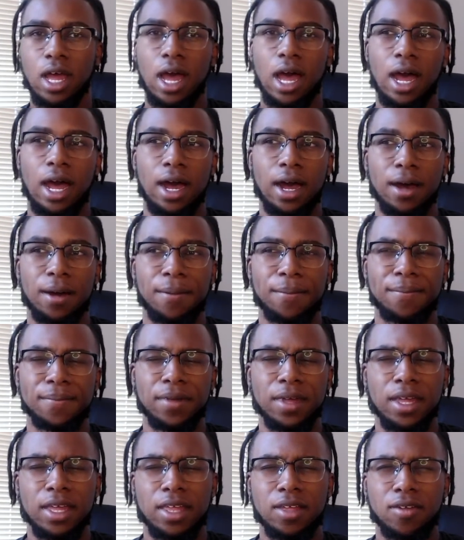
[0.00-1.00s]
Um,
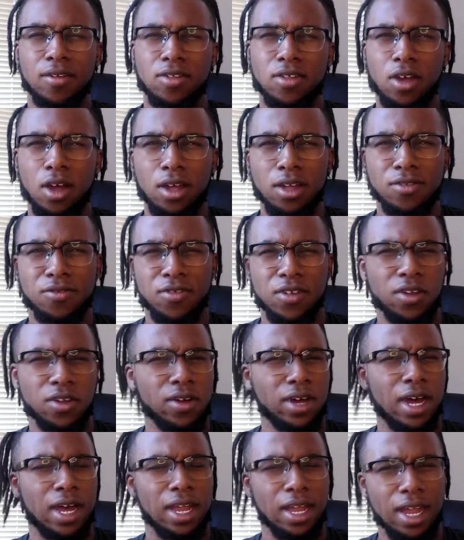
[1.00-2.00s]
the song this video
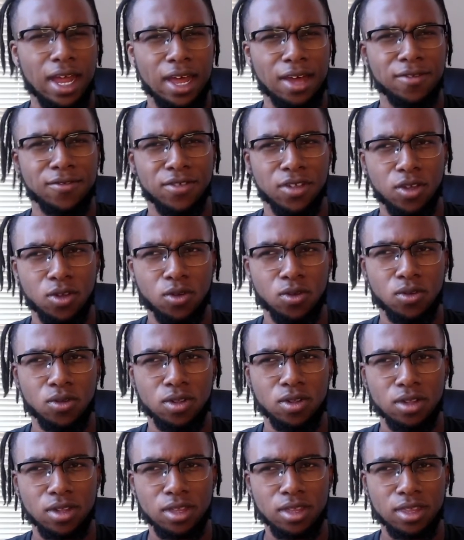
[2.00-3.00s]
got a lot of
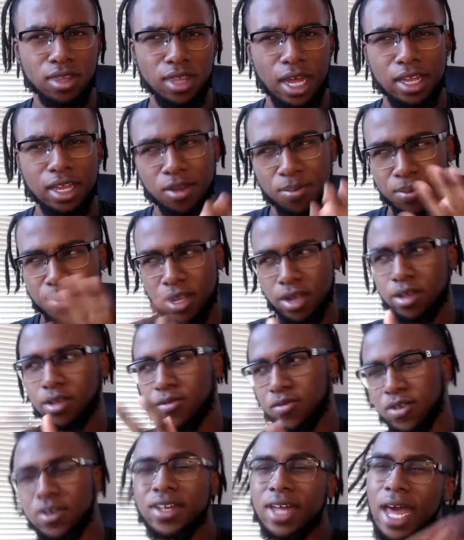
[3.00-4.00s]
views. Like this particular
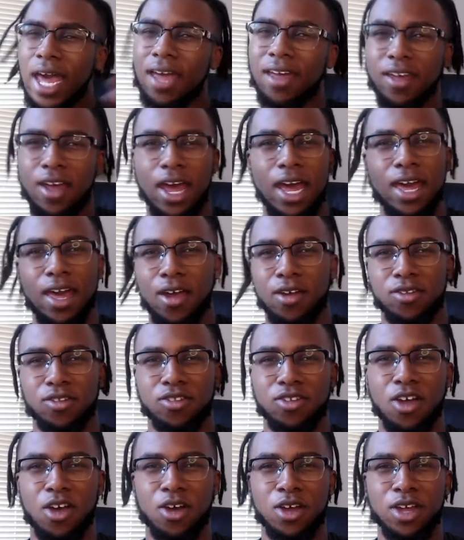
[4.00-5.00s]
video, I ain't, I ain't heard the
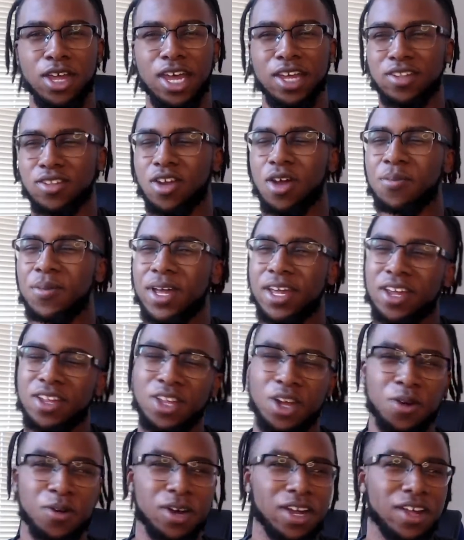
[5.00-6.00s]
song yet, so I'm like, you
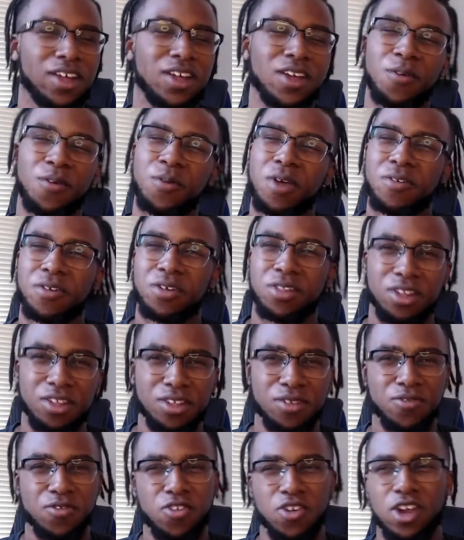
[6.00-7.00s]
know what? We haven't
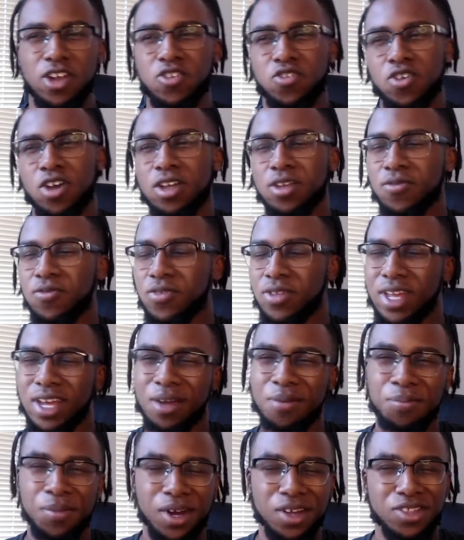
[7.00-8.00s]
listened to Freddie Dredd in like a
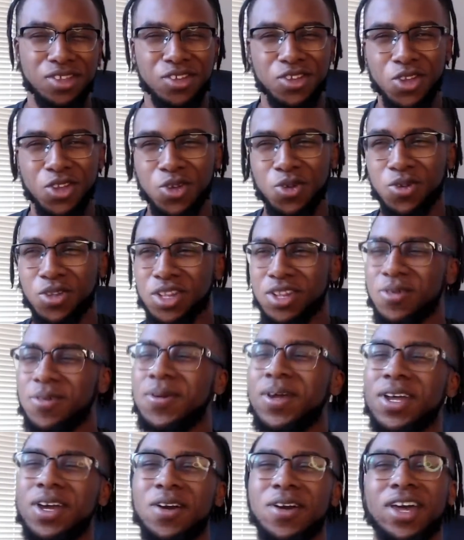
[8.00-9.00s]
month or two, so let
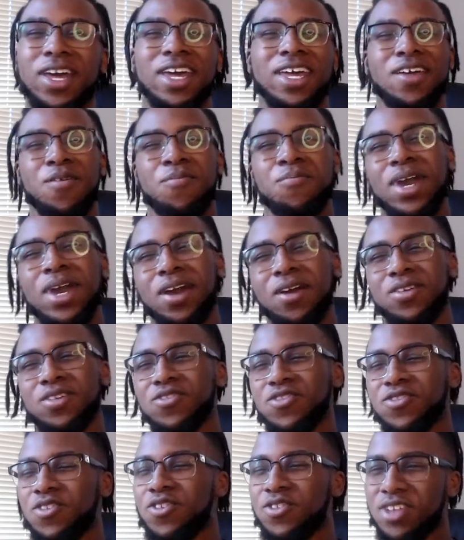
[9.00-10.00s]
me go ahead and get back on the
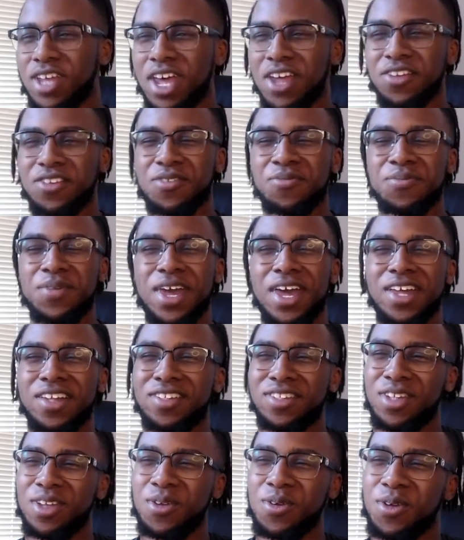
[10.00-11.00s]
rotation, man.
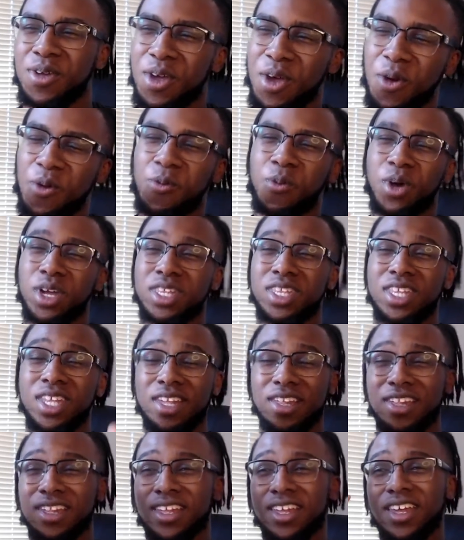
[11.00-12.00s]
See what
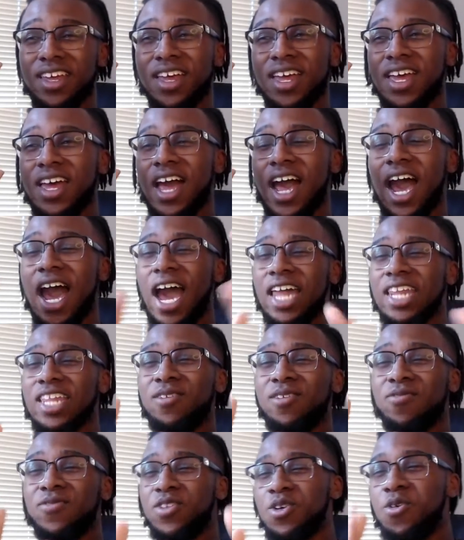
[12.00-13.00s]
this highly
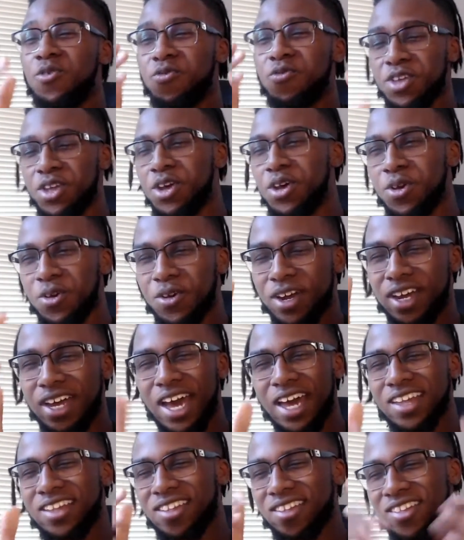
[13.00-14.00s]
viewed video,
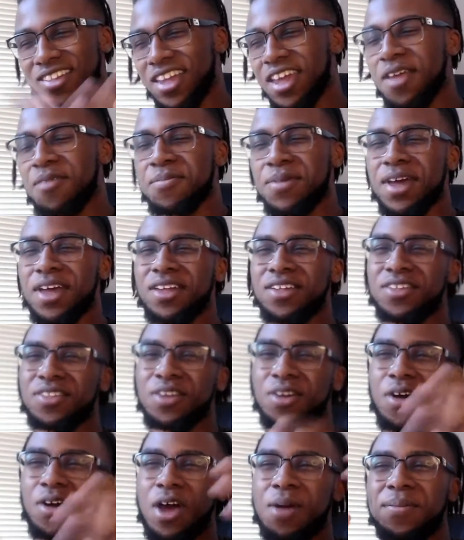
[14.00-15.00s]
got to say, man.
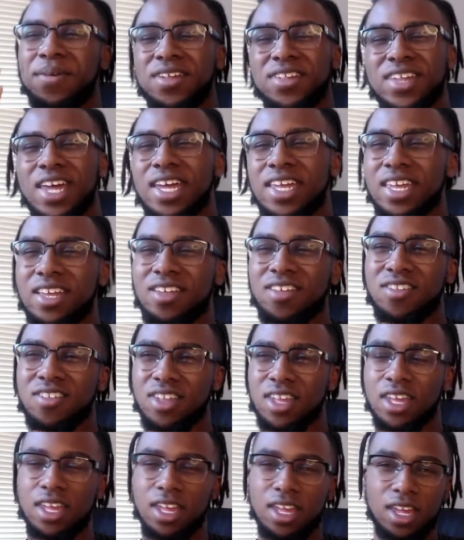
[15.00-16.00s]
So I'm excited to
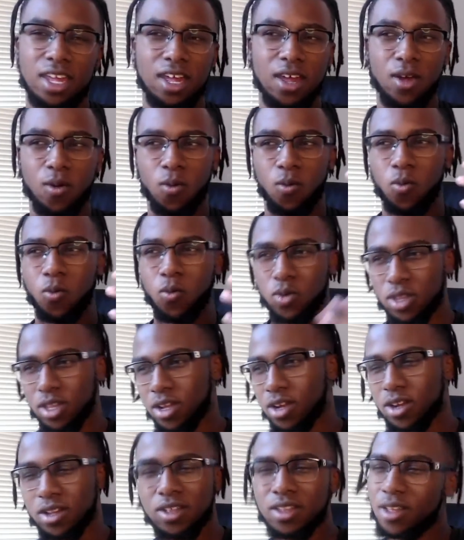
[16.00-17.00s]
see
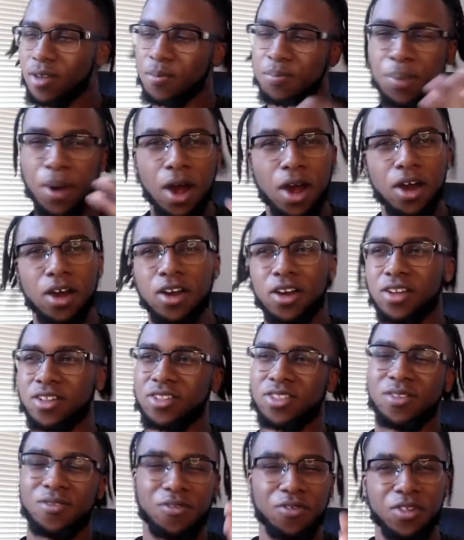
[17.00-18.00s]
the the bars,
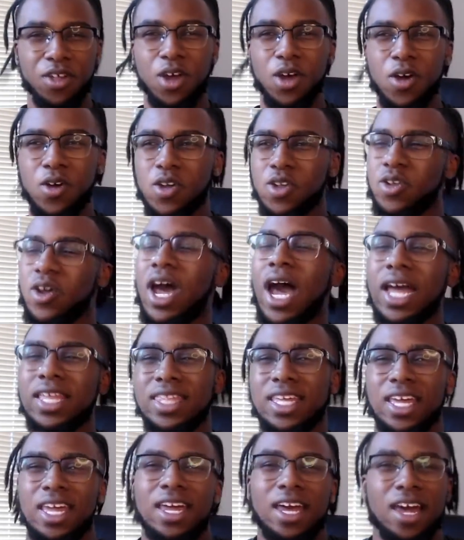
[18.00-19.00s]
the flow. You know, I
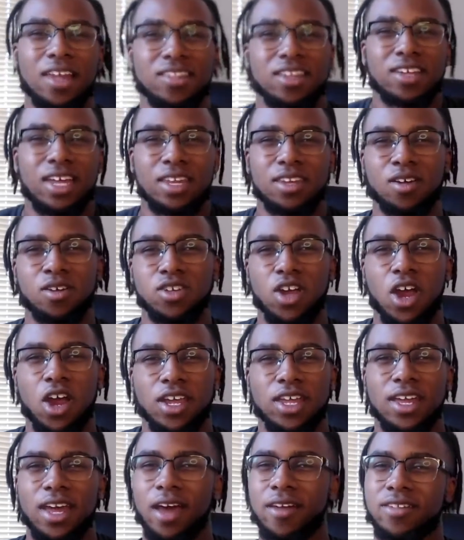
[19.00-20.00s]
think he kind of sounds like Lil
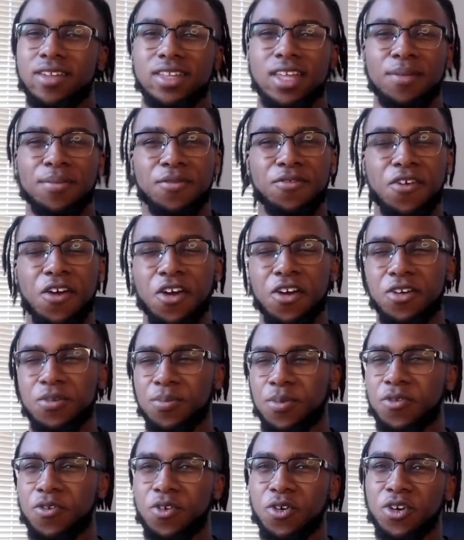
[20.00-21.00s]
Darkie. I said that before,
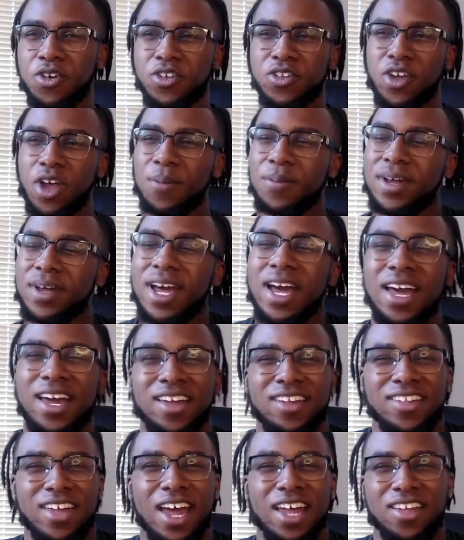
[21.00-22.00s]
before, so I'm kind of
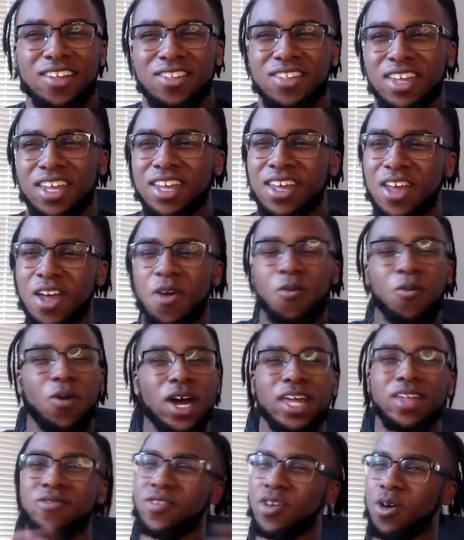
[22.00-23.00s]
excited to see
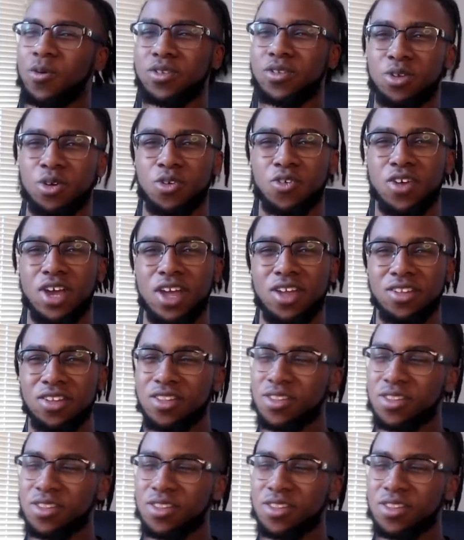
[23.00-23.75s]
why his video went so crazy.